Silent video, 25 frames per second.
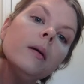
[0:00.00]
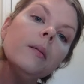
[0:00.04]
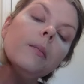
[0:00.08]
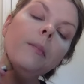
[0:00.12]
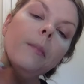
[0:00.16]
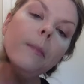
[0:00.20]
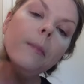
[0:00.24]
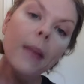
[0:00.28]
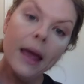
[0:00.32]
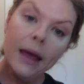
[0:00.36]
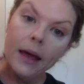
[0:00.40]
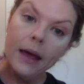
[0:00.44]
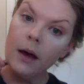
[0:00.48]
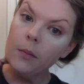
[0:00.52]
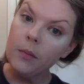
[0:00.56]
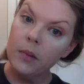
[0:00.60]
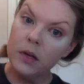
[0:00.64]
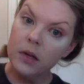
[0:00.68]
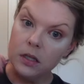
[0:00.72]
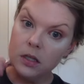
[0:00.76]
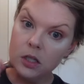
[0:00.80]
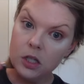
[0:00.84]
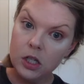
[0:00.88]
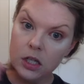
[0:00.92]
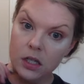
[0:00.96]
Makeup
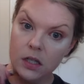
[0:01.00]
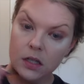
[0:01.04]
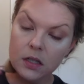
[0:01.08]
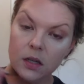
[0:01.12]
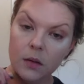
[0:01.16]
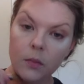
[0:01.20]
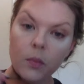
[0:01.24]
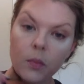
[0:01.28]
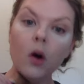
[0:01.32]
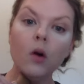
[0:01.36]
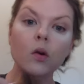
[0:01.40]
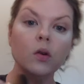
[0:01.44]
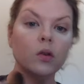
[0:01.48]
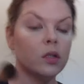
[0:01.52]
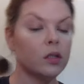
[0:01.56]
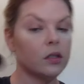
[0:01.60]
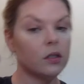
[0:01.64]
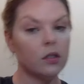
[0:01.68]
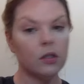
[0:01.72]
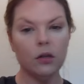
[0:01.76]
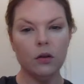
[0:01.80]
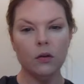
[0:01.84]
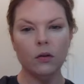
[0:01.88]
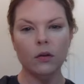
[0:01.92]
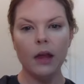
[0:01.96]
is just supposed
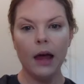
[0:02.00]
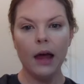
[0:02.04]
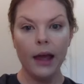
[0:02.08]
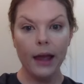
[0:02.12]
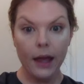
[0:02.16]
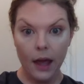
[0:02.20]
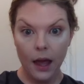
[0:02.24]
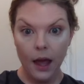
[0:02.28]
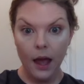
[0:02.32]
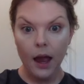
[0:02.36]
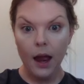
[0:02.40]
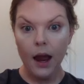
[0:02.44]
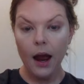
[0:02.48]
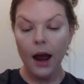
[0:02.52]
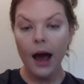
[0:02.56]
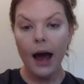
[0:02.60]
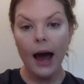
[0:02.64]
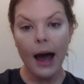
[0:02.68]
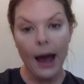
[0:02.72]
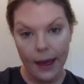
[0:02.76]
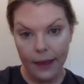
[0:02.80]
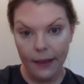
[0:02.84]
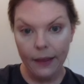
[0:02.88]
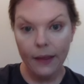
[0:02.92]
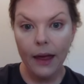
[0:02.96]
to like
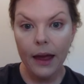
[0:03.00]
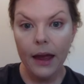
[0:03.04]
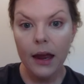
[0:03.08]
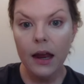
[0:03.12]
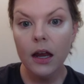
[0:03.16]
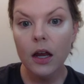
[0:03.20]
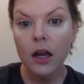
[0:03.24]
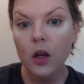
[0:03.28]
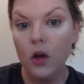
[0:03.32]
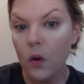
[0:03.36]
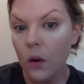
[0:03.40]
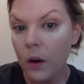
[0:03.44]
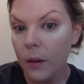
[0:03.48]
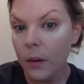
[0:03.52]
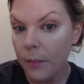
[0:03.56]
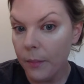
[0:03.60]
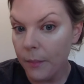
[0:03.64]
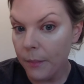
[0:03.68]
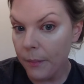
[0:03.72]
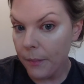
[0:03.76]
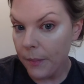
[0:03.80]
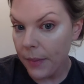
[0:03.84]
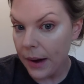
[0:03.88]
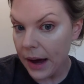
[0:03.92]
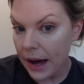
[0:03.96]
highlight your
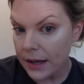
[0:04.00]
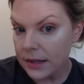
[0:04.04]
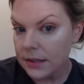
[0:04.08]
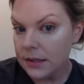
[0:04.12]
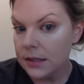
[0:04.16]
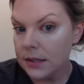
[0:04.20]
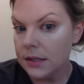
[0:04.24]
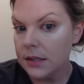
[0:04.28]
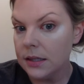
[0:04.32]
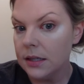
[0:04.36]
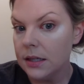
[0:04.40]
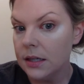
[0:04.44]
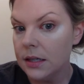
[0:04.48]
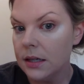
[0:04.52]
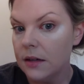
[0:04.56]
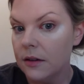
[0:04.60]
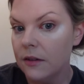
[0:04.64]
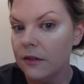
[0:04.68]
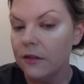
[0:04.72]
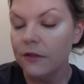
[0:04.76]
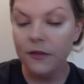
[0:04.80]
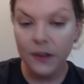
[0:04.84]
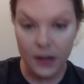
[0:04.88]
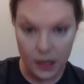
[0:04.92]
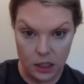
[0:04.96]
best
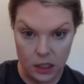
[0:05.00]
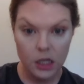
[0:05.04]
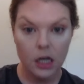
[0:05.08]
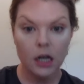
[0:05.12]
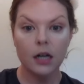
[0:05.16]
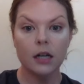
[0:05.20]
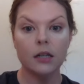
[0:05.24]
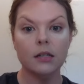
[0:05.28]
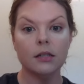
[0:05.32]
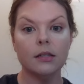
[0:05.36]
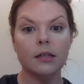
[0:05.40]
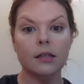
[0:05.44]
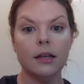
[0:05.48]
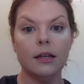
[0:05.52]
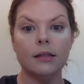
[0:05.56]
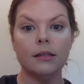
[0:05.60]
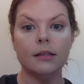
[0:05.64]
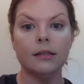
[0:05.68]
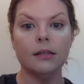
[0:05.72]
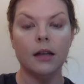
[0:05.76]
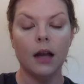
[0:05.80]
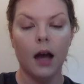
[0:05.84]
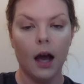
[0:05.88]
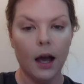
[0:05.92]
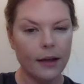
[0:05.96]
features.
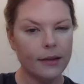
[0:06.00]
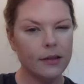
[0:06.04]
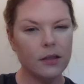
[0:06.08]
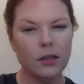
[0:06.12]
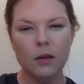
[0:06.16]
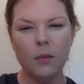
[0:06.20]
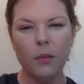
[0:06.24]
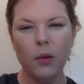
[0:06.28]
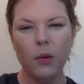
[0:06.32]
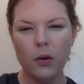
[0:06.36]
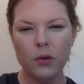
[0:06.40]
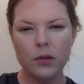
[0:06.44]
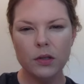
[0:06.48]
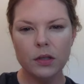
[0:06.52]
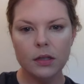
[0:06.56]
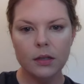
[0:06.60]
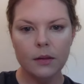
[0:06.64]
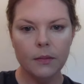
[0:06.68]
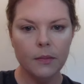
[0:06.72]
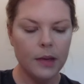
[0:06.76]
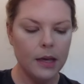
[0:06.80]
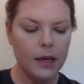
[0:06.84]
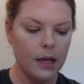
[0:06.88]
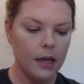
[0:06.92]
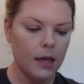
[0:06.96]
It's not supposed
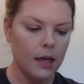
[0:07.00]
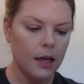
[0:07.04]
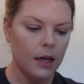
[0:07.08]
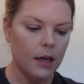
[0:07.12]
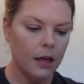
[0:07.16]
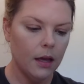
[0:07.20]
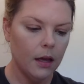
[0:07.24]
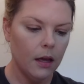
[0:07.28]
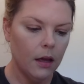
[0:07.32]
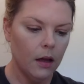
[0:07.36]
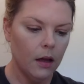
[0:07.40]
to be